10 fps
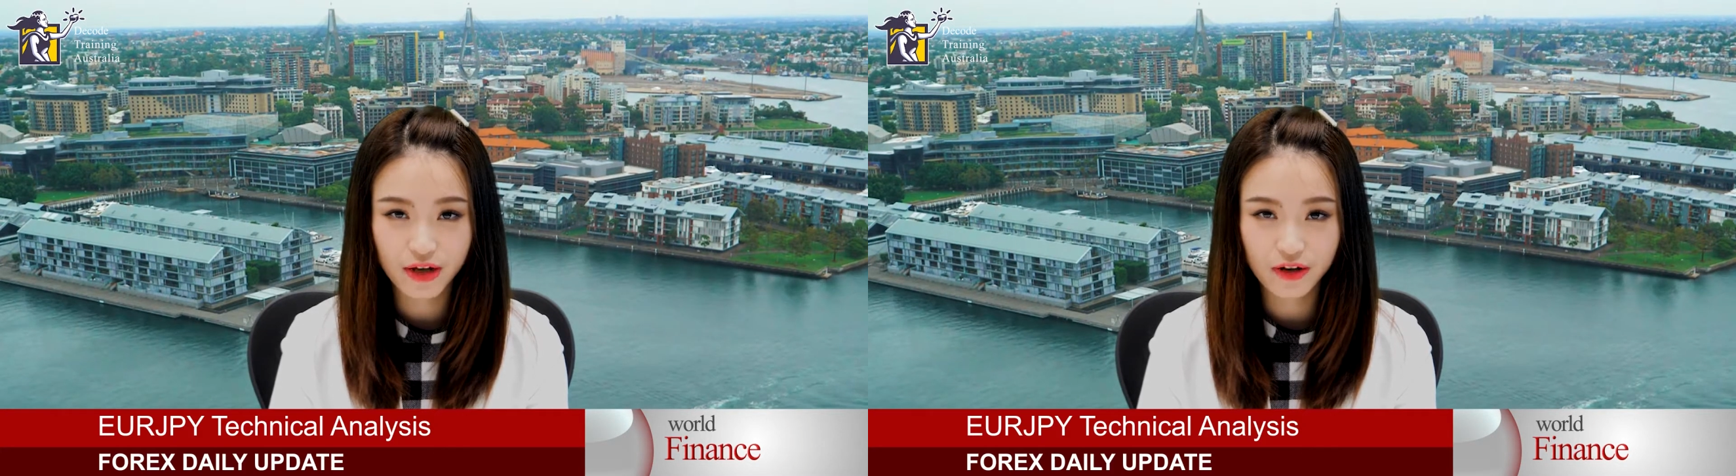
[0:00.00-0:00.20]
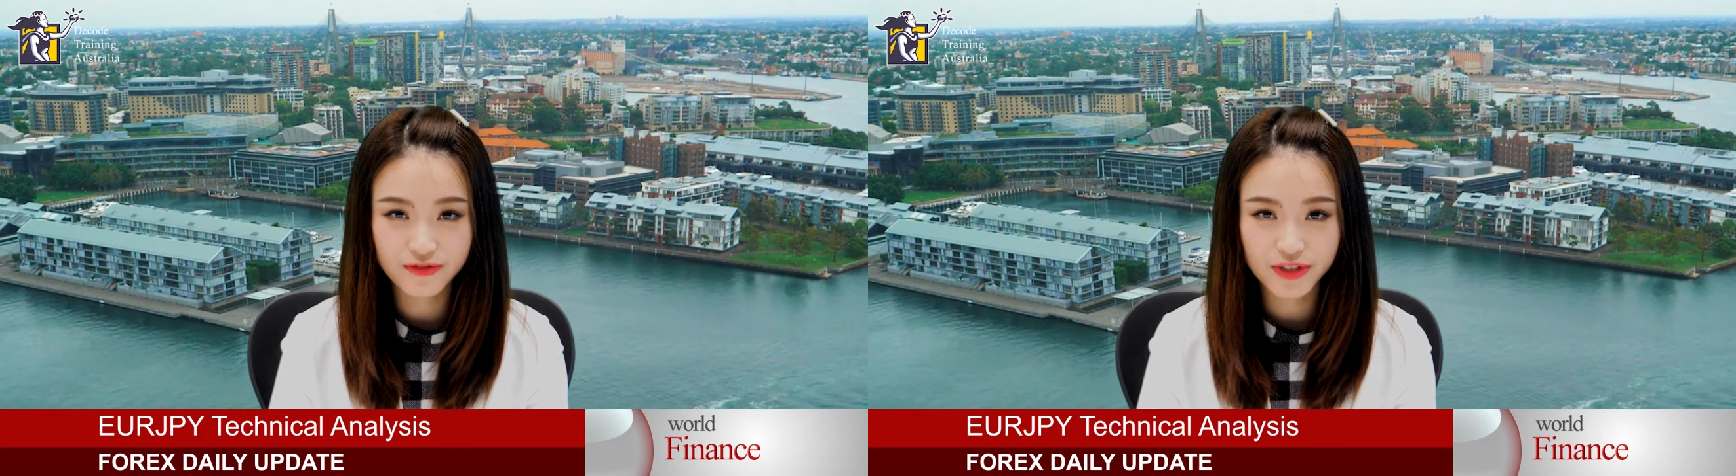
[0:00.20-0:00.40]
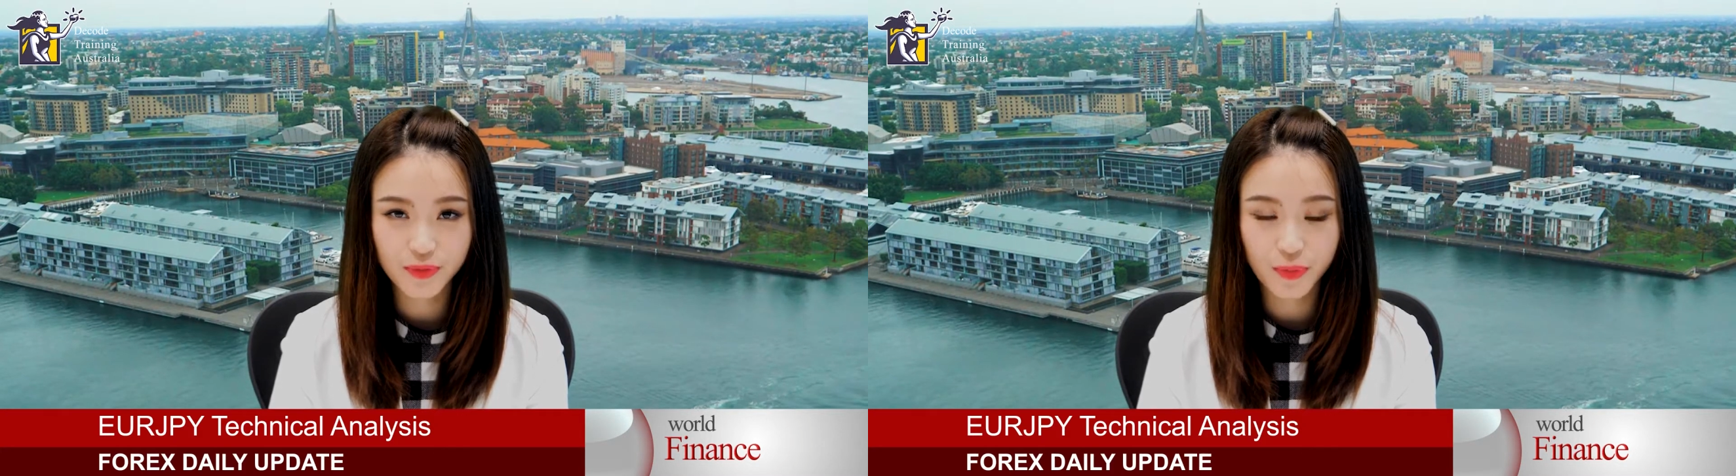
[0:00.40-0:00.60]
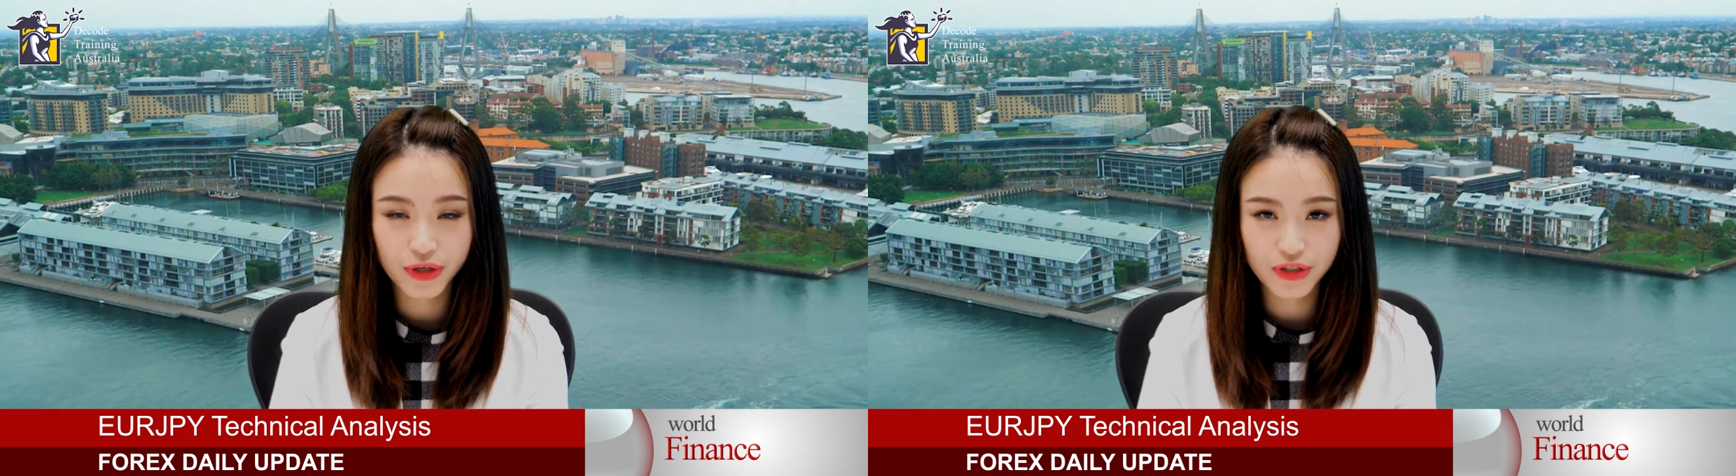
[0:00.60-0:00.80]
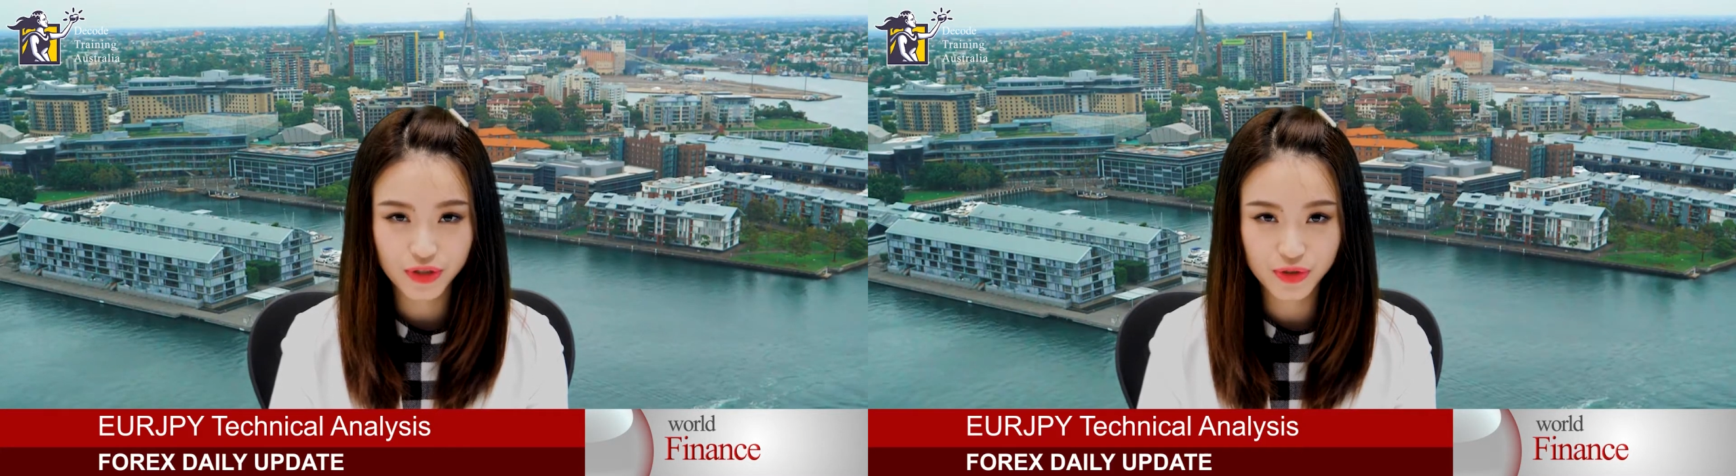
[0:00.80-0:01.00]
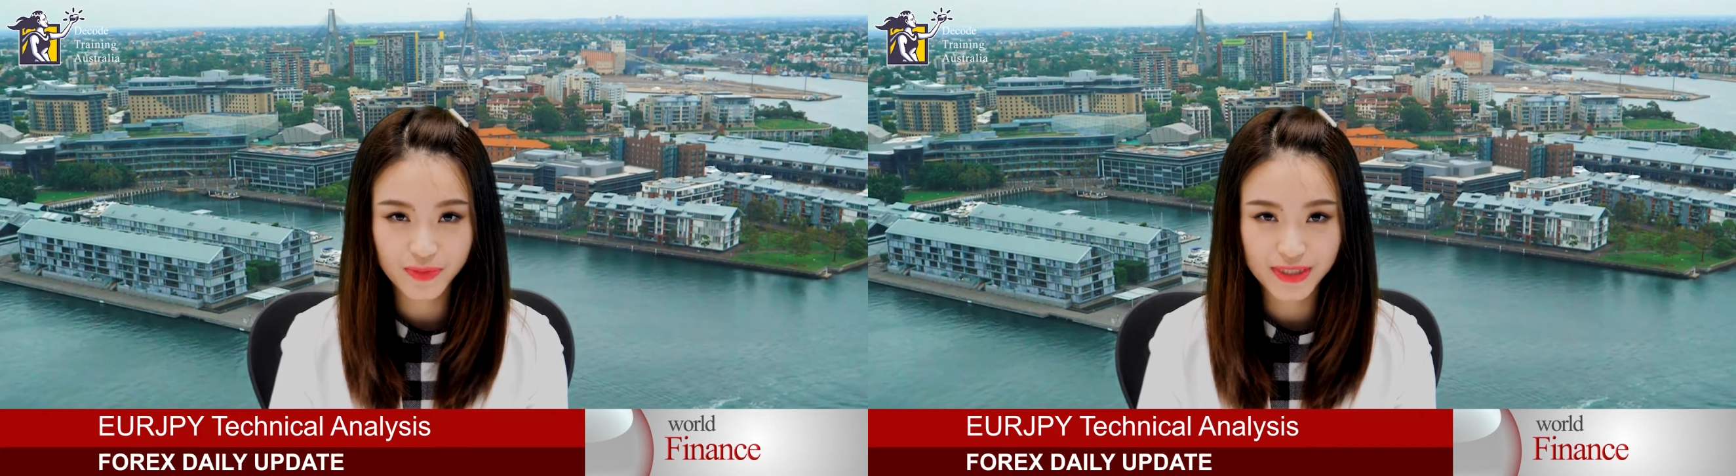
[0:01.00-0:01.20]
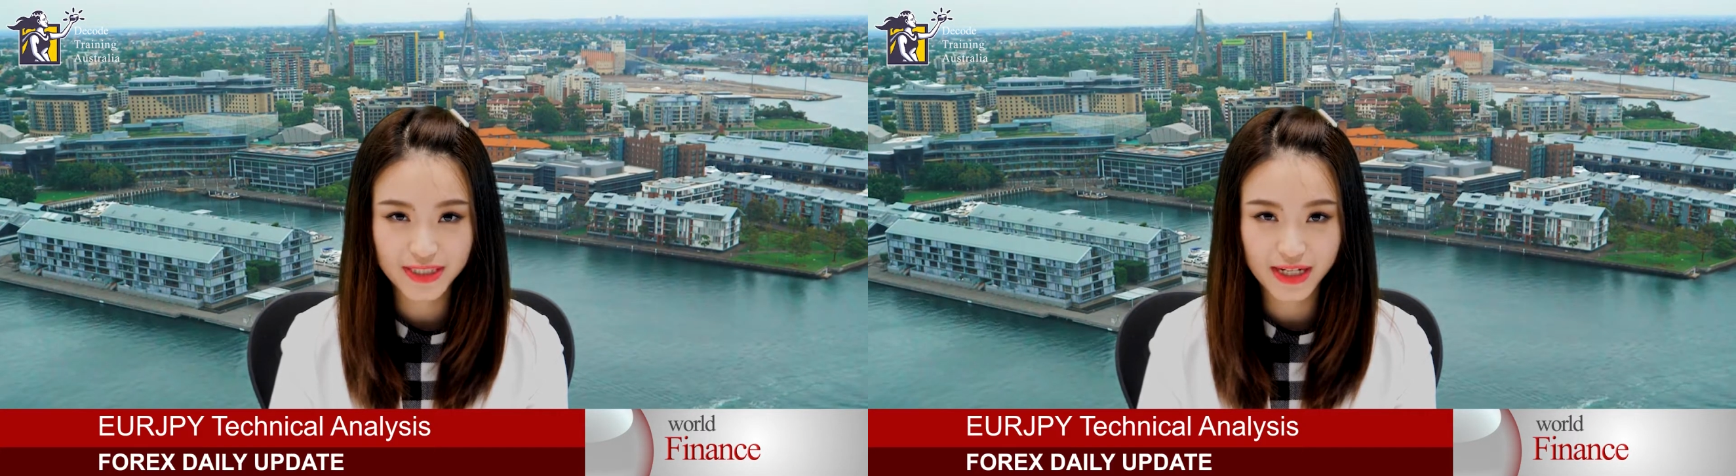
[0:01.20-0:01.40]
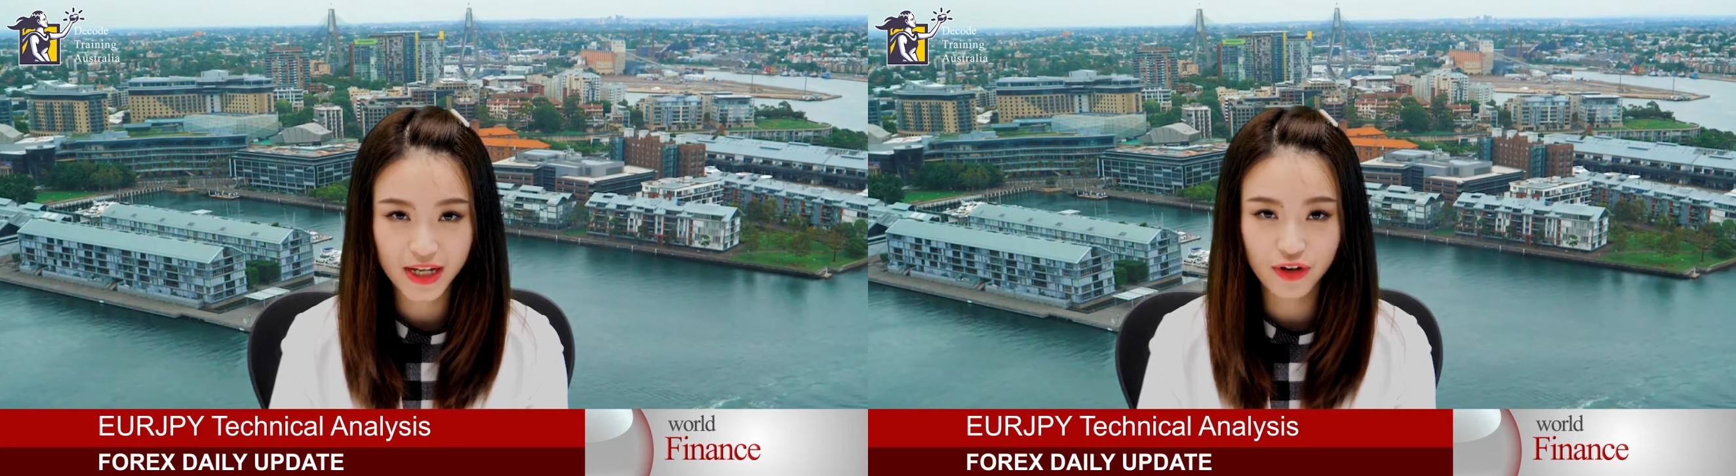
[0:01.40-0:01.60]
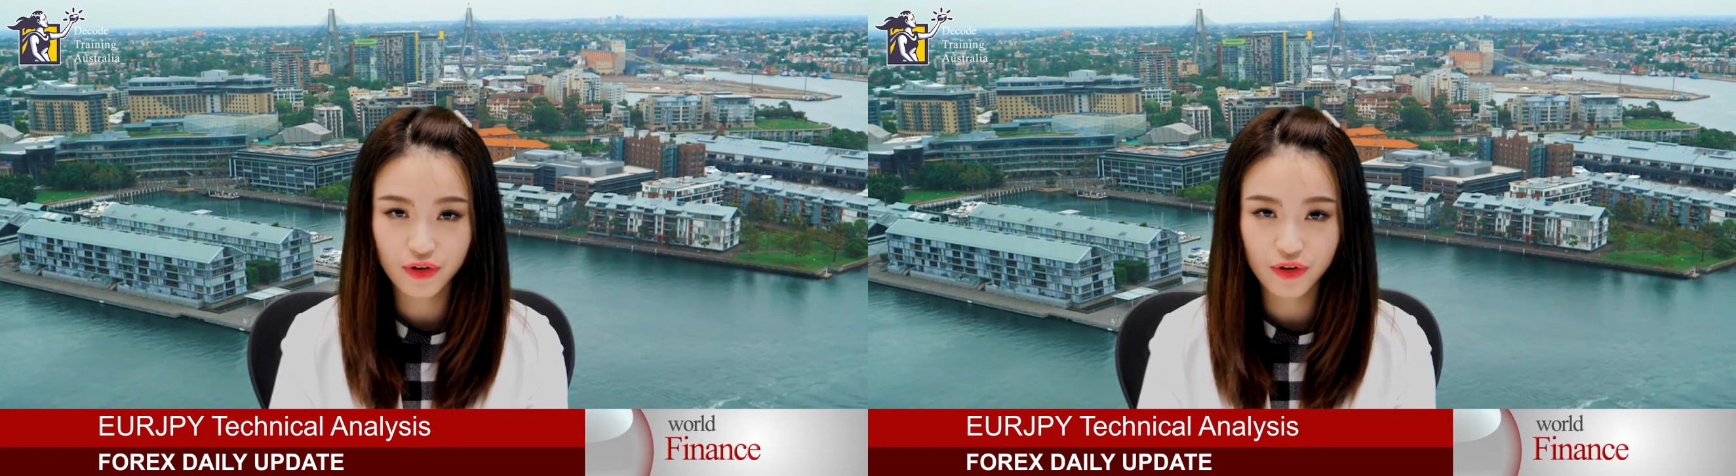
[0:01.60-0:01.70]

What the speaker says: of 0.2% in